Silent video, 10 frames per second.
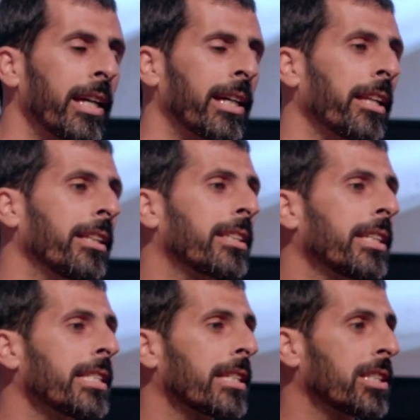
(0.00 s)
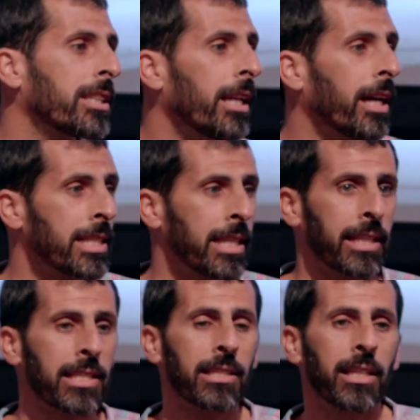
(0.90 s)
Current research tells us
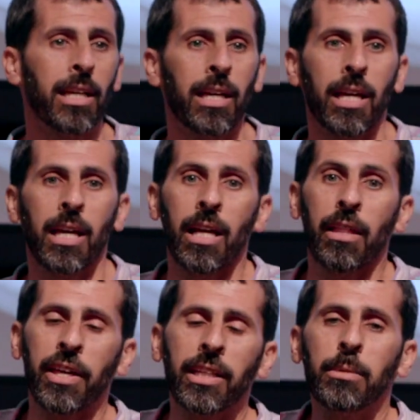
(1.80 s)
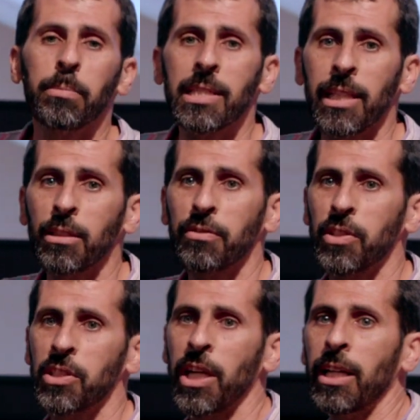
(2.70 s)
that 30% of
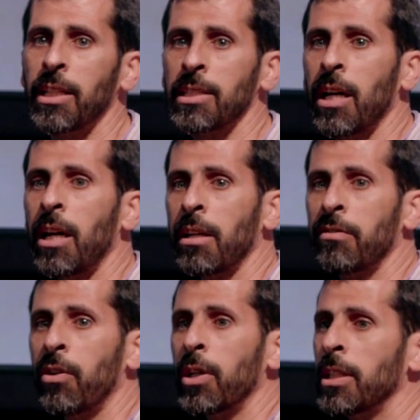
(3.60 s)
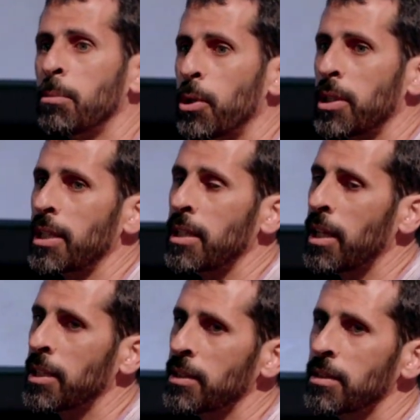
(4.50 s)
Australians are avoiding products
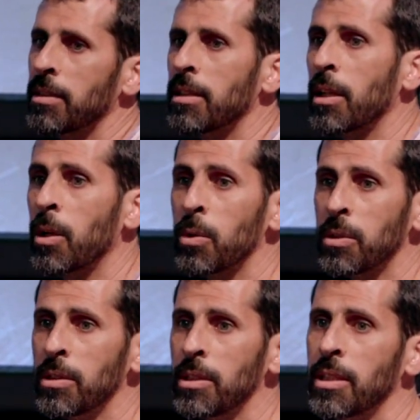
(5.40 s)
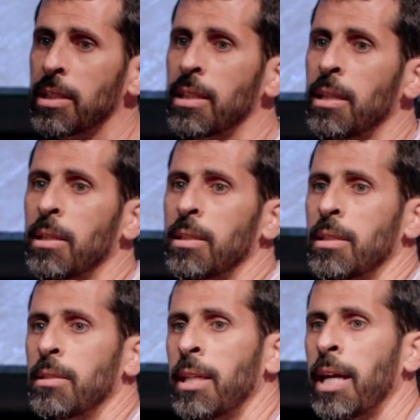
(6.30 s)
like gluten,
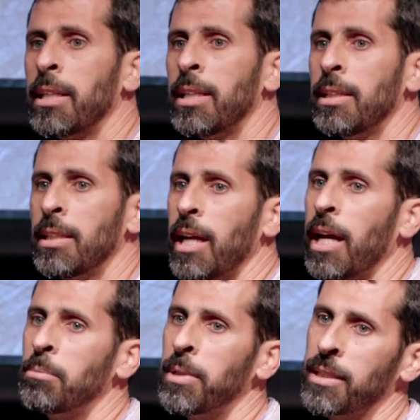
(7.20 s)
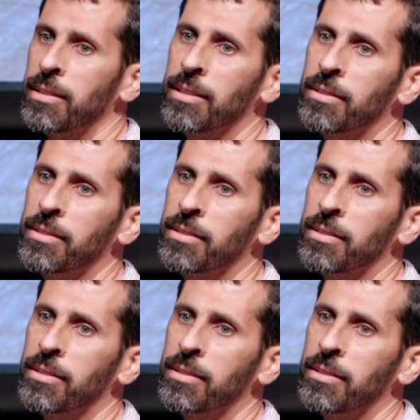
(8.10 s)
dairy, and meat.